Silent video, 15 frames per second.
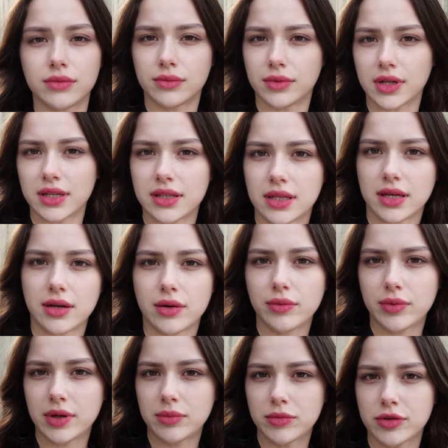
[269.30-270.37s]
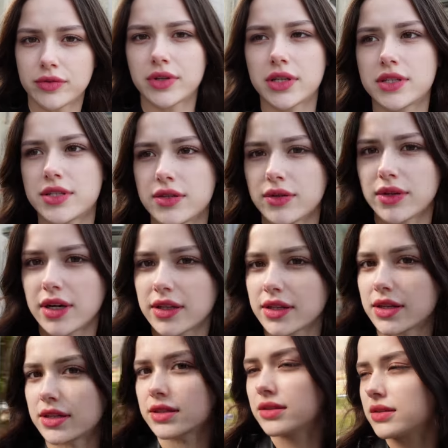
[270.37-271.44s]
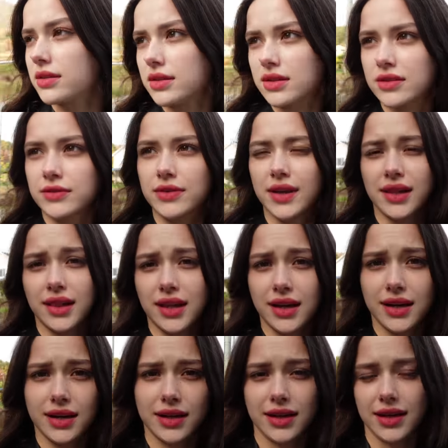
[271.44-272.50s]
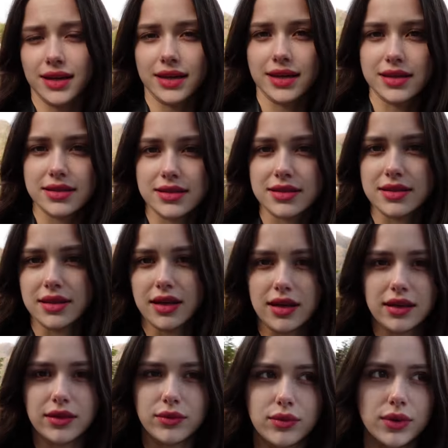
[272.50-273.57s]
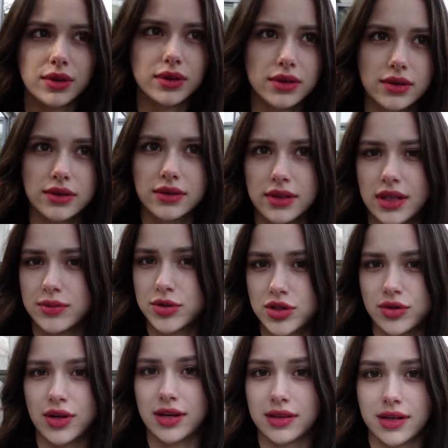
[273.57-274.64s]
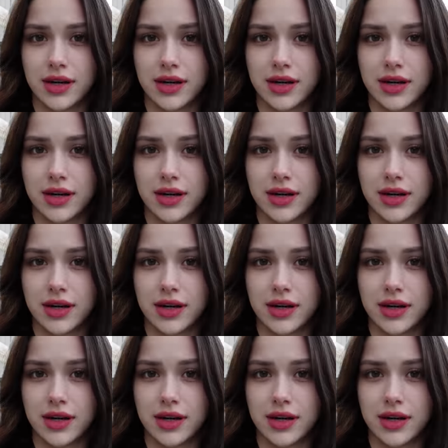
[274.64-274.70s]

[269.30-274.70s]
Right now we're moving to another villa, I guess, and we'll keep shooting